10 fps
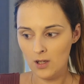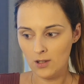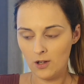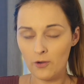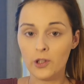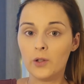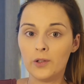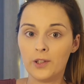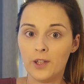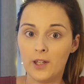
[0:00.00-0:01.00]
So I'll
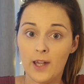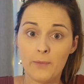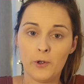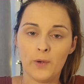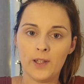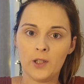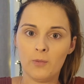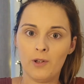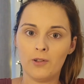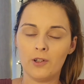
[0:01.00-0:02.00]
use the MUA
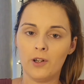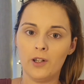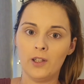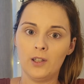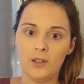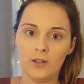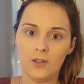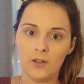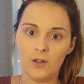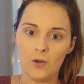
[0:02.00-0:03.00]
sponge that I
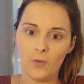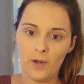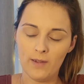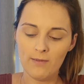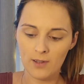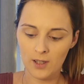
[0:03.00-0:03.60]
got with,